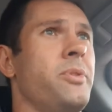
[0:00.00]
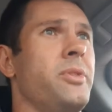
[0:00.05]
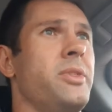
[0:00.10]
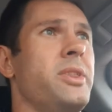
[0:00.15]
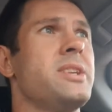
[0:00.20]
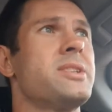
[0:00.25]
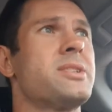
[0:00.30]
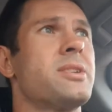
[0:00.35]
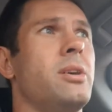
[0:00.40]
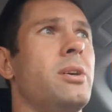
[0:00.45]

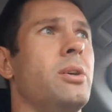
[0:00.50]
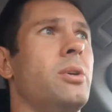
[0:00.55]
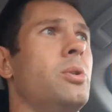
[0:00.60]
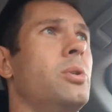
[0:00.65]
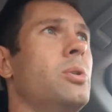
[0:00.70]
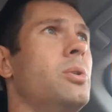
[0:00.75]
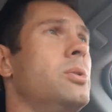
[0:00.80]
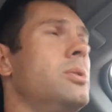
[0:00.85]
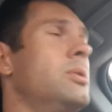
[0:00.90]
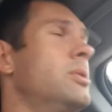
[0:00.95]
These are
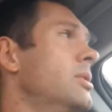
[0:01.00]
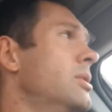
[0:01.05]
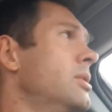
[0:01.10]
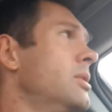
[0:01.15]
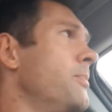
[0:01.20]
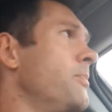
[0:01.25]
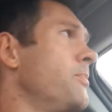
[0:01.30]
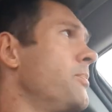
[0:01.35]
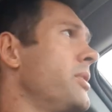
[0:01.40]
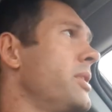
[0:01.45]
all
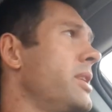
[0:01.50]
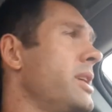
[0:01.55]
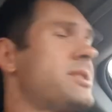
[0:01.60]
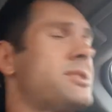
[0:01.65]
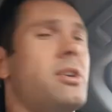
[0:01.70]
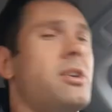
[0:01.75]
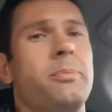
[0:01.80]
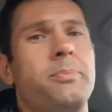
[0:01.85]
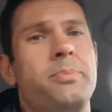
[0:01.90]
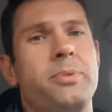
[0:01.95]

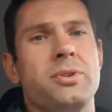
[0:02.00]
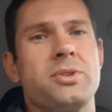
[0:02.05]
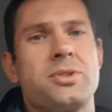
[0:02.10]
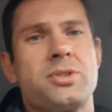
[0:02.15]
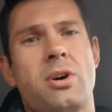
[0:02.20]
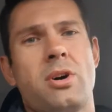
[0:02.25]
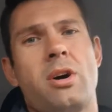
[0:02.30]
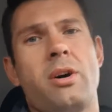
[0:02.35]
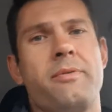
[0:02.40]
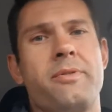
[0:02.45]

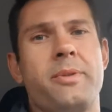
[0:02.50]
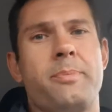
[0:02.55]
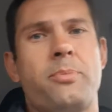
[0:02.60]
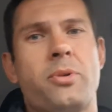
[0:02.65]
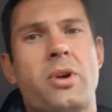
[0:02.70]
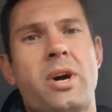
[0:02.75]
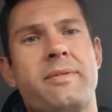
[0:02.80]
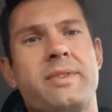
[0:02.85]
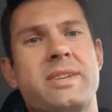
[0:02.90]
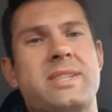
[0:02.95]
examples of the
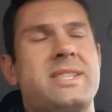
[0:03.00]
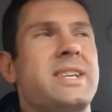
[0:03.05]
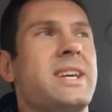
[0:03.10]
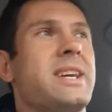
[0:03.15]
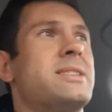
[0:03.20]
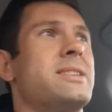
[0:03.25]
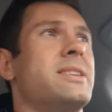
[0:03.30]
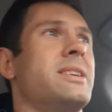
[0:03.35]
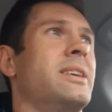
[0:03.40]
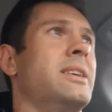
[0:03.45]
private
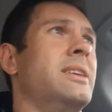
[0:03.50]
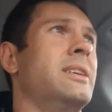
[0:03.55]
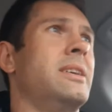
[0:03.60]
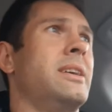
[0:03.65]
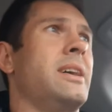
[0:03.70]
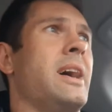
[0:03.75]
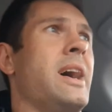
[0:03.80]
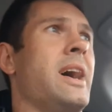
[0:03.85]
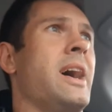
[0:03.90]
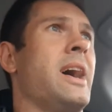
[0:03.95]
sector.
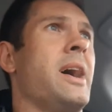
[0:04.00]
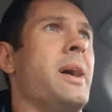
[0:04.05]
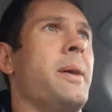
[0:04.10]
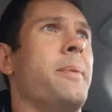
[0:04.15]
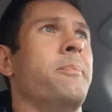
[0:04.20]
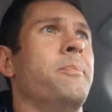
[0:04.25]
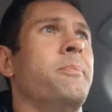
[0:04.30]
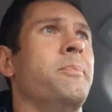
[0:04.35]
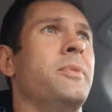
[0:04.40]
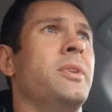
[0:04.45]

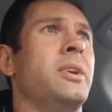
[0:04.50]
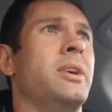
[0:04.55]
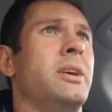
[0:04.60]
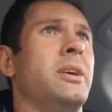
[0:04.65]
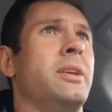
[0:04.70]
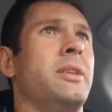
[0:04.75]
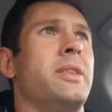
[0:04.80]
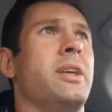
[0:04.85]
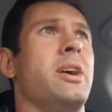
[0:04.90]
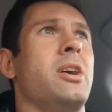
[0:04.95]

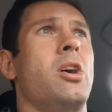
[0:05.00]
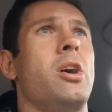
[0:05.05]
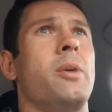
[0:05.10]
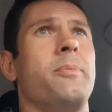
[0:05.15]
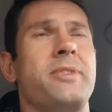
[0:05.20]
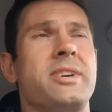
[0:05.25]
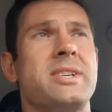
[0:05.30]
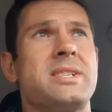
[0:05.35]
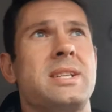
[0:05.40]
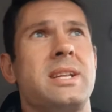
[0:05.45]
They are
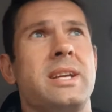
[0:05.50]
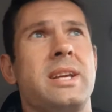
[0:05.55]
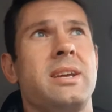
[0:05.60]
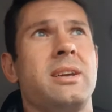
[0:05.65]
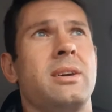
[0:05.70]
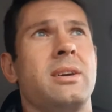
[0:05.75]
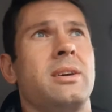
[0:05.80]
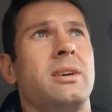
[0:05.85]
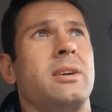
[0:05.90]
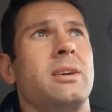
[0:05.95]
obviously
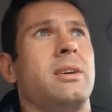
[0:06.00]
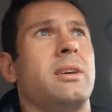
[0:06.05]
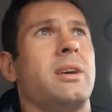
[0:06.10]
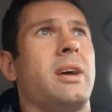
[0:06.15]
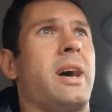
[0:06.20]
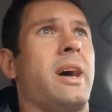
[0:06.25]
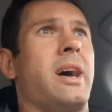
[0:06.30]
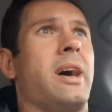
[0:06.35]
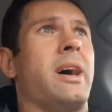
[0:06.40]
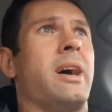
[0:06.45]

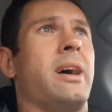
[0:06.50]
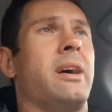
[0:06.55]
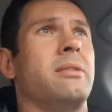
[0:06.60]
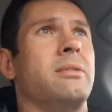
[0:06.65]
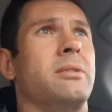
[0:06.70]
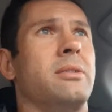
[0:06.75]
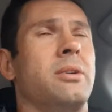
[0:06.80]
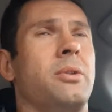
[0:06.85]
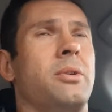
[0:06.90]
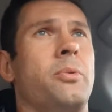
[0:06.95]

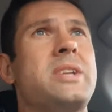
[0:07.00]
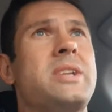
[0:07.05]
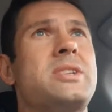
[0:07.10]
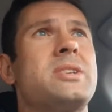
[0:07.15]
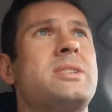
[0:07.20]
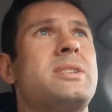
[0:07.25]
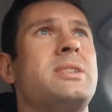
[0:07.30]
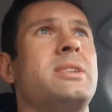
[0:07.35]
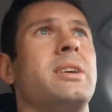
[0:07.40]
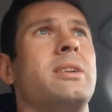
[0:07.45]

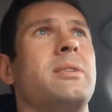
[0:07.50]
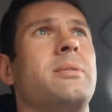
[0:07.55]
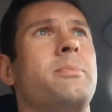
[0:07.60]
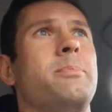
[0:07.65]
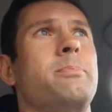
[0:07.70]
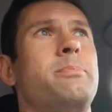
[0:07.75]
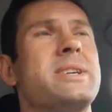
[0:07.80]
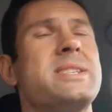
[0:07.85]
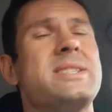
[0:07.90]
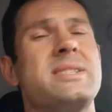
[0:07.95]

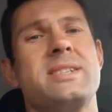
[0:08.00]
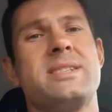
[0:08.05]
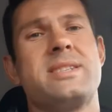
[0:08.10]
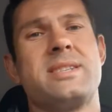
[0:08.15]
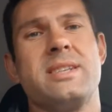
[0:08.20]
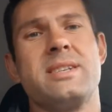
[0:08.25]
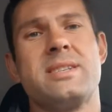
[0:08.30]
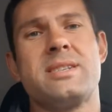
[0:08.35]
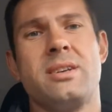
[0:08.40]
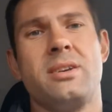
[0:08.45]
registered
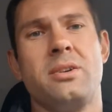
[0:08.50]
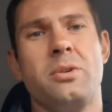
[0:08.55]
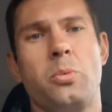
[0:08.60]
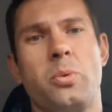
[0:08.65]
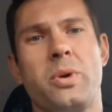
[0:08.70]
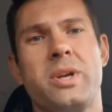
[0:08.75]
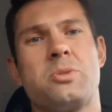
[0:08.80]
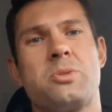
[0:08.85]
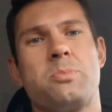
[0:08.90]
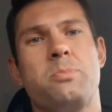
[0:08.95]
businesses,
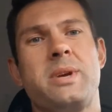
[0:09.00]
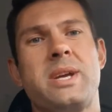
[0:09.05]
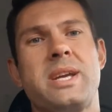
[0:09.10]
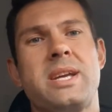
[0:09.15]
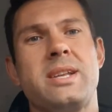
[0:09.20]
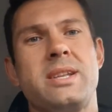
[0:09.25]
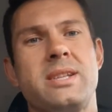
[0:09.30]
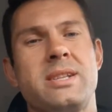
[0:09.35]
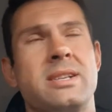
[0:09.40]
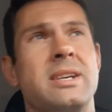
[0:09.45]
which
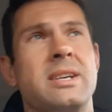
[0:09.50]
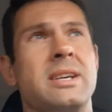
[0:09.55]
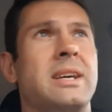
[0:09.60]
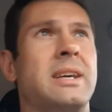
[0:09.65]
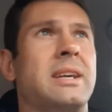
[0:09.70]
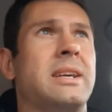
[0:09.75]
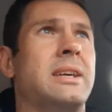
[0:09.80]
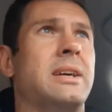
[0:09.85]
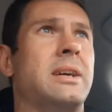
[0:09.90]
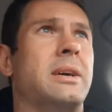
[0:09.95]

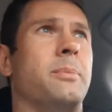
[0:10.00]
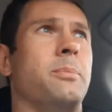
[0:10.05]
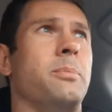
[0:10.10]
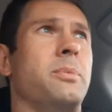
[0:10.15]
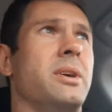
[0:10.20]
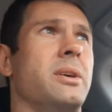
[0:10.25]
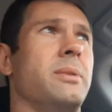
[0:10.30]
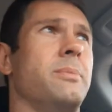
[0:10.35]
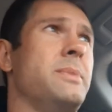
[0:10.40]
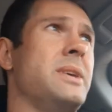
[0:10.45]

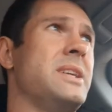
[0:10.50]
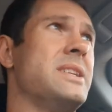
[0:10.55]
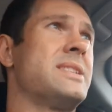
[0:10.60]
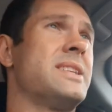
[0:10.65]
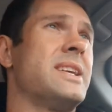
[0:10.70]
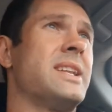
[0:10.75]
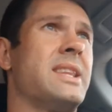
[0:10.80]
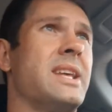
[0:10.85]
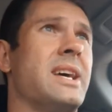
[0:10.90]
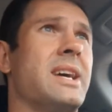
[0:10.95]
means
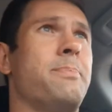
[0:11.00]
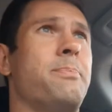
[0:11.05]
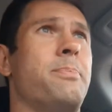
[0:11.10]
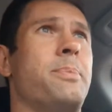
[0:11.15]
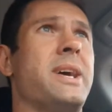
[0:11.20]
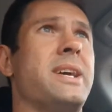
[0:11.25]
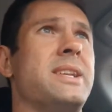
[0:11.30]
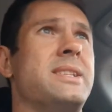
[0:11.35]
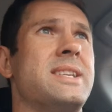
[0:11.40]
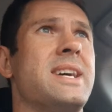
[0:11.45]
that they
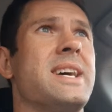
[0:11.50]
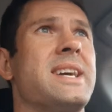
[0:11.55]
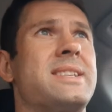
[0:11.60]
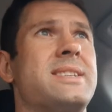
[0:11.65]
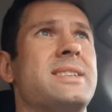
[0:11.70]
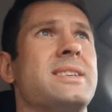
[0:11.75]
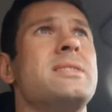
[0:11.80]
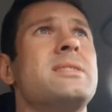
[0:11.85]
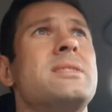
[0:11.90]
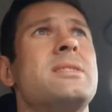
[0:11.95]
pay
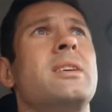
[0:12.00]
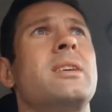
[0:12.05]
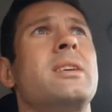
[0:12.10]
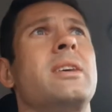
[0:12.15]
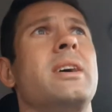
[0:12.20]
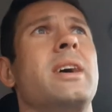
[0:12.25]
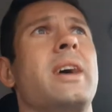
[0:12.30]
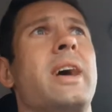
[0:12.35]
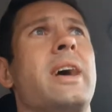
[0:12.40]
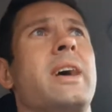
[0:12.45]
taxes,
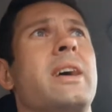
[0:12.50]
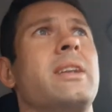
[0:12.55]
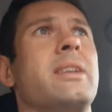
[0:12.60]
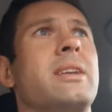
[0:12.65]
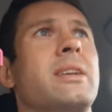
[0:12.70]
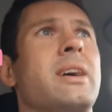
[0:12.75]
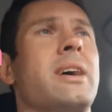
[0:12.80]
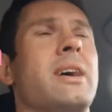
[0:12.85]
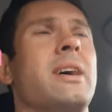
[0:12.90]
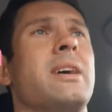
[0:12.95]

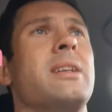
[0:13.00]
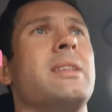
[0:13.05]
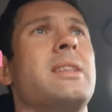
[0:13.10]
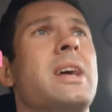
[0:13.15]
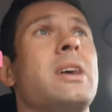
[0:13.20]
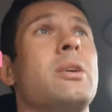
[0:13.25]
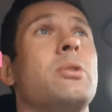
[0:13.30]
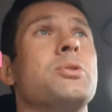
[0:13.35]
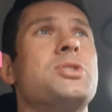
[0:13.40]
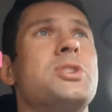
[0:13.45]
and
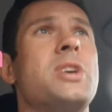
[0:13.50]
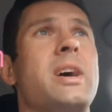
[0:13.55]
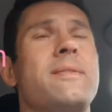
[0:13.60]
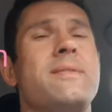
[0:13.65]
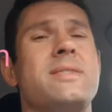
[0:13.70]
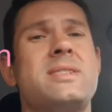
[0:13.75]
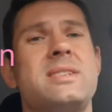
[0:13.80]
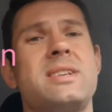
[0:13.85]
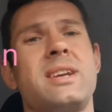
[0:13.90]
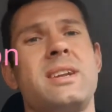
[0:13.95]
they also
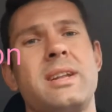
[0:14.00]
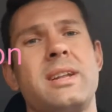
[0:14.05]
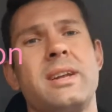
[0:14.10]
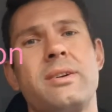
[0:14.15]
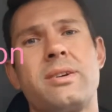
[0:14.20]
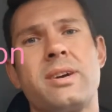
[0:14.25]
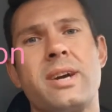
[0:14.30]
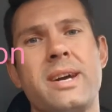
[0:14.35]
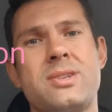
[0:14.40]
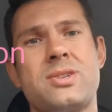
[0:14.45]
have a set
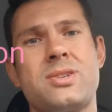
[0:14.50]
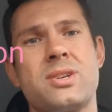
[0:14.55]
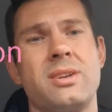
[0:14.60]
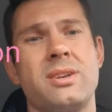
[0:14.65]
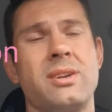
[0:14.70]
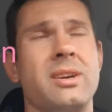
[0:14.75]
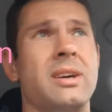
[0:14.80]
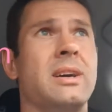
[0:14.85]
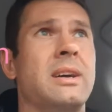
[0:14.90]
location.